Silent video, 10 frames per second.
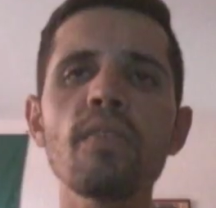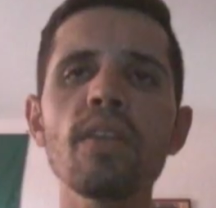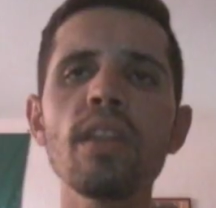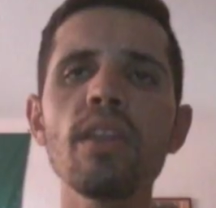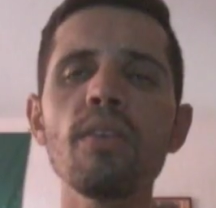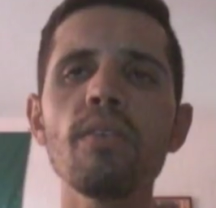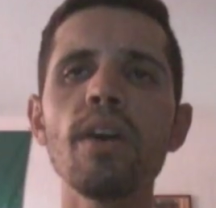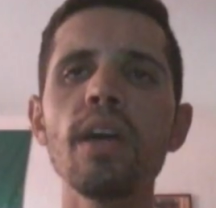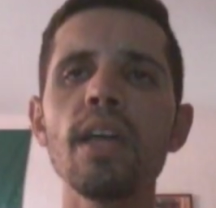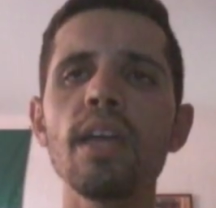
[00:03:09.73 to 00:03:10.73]

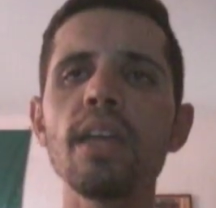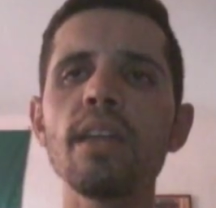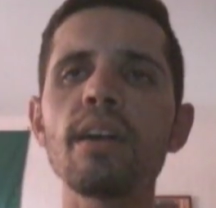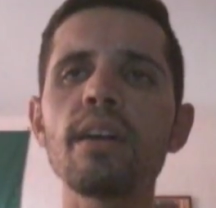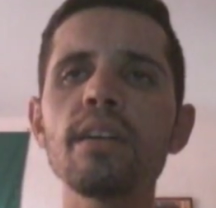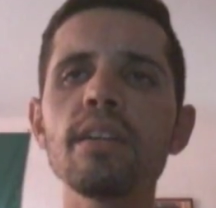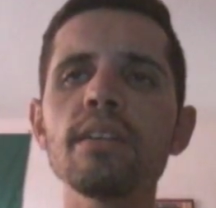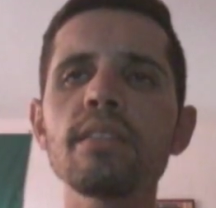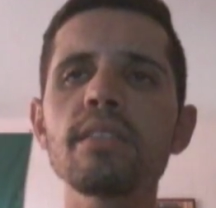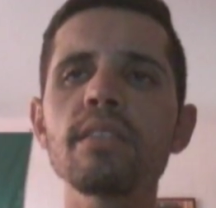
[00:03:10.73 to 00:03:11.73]
renew in
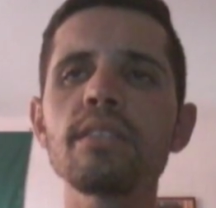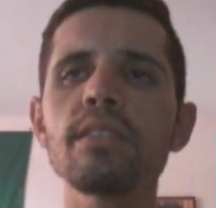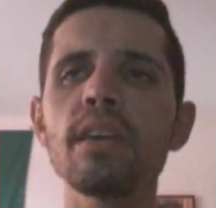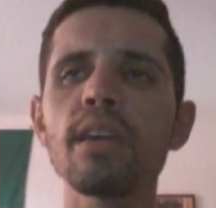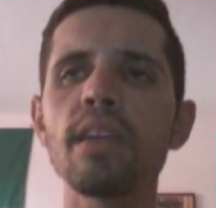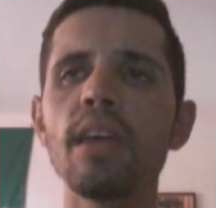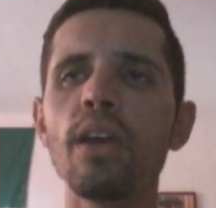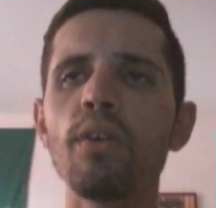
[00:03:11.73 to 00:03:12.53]
earnest today,